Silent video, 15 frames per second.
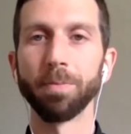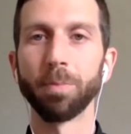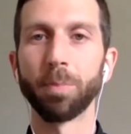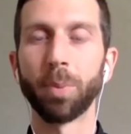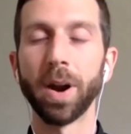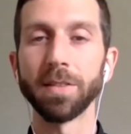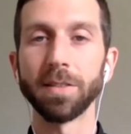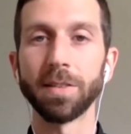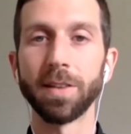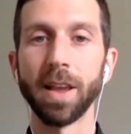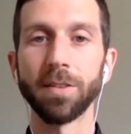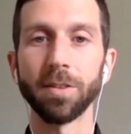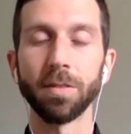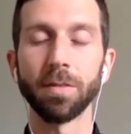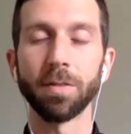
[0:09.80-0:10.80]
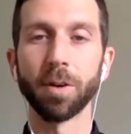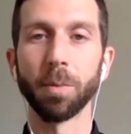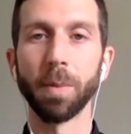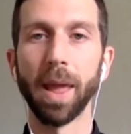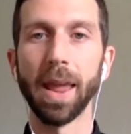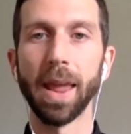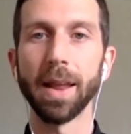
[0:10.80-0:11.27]
presentation
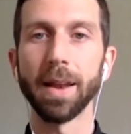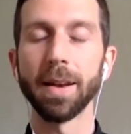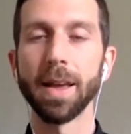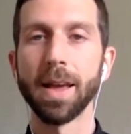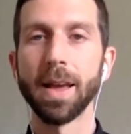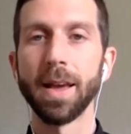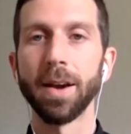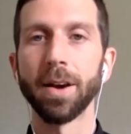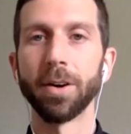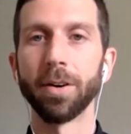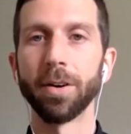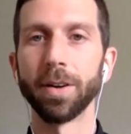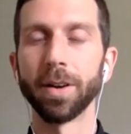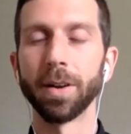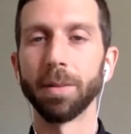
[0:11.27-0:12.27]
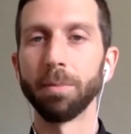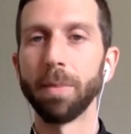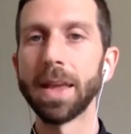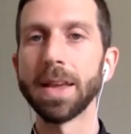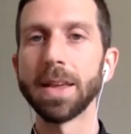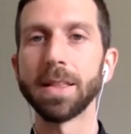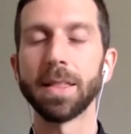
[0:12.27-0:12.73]
from Ann on
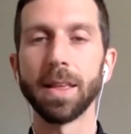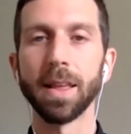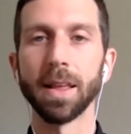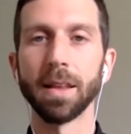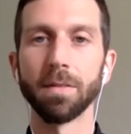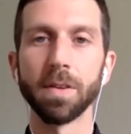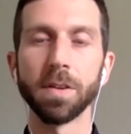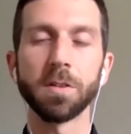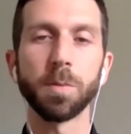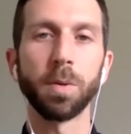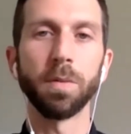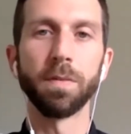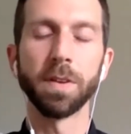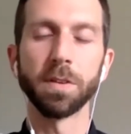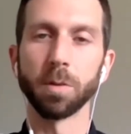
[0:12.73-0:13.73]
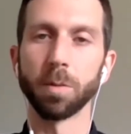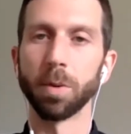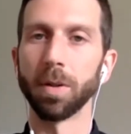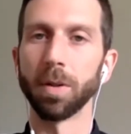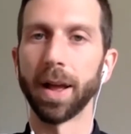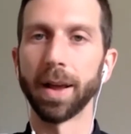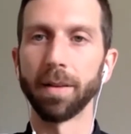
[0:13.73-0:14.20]
making the invisible
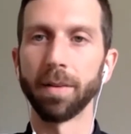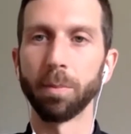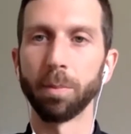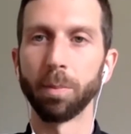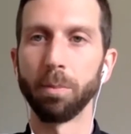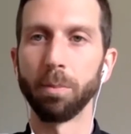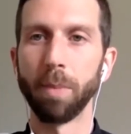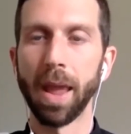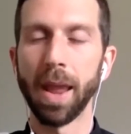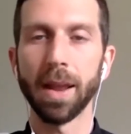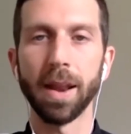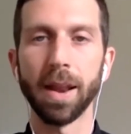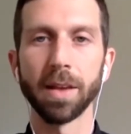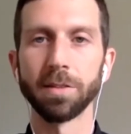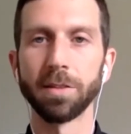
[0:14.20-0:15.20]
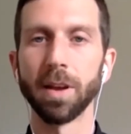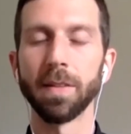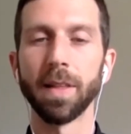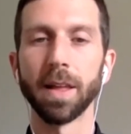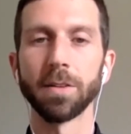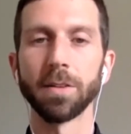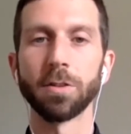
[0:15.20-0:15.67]
visible. Ann has
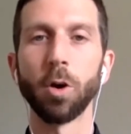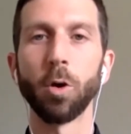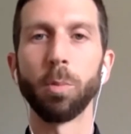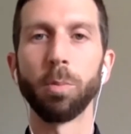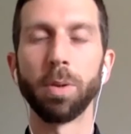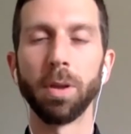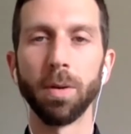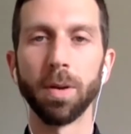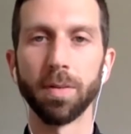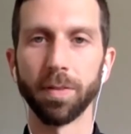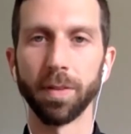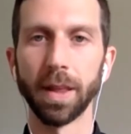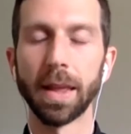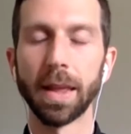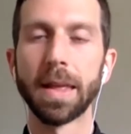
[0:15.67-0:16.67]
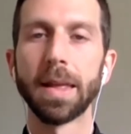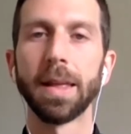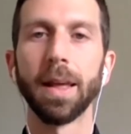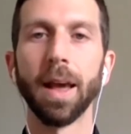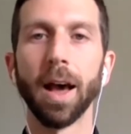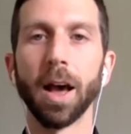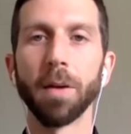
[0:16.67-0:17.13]
done that so beautifully
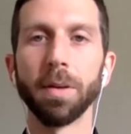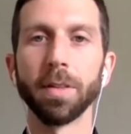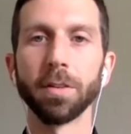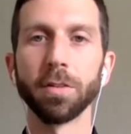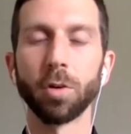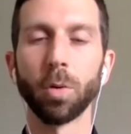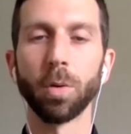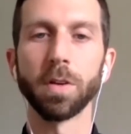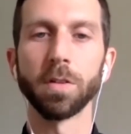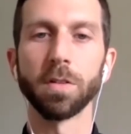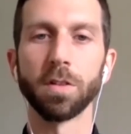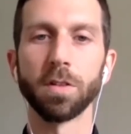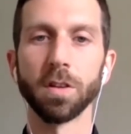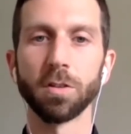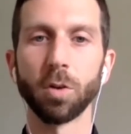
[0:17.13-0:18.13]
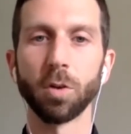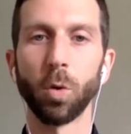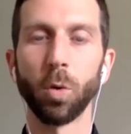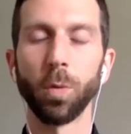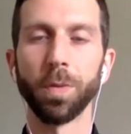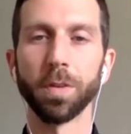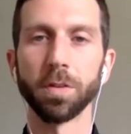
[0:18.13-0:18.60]
in the stories that she has
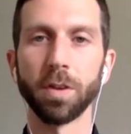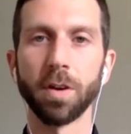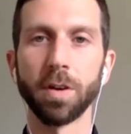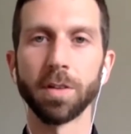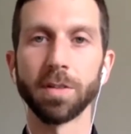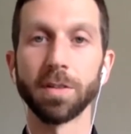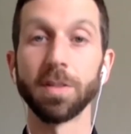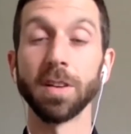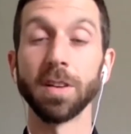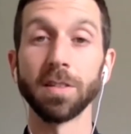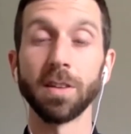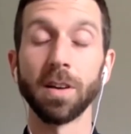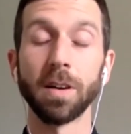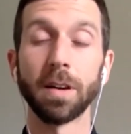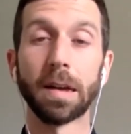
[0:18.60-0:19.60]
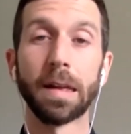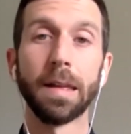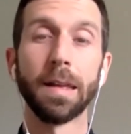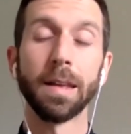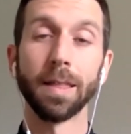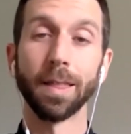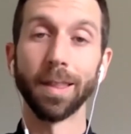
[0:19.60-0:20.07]
told, the songs that she has sung,
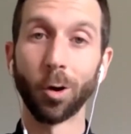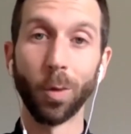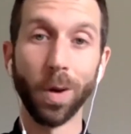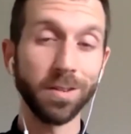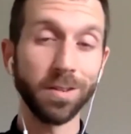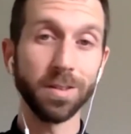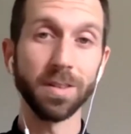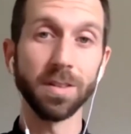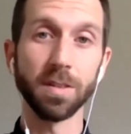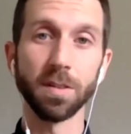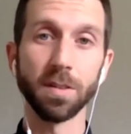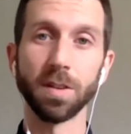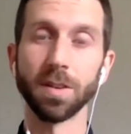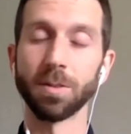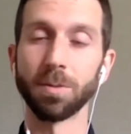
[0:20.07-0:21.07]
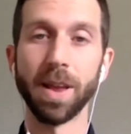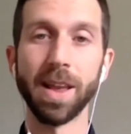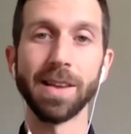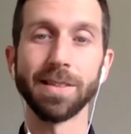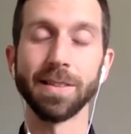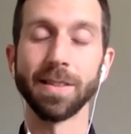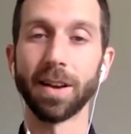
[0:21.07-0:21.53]
the questions that she's
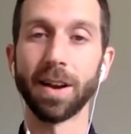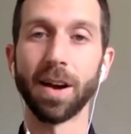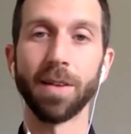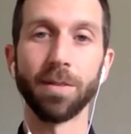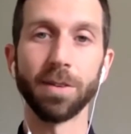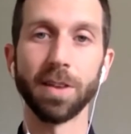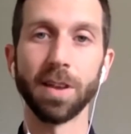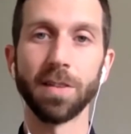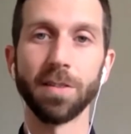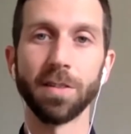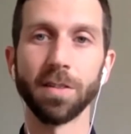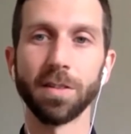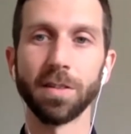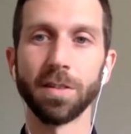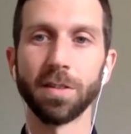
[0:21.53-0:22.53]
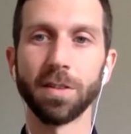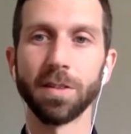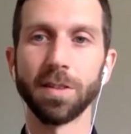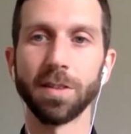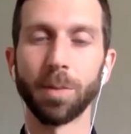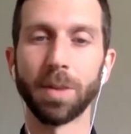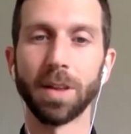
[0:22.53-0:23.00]
raised, and the conversations she's
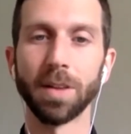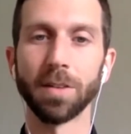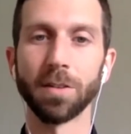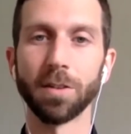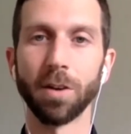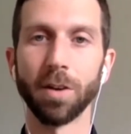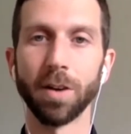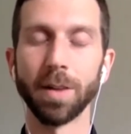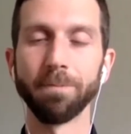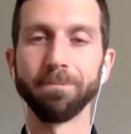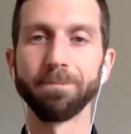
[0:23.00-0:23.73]
helped get started.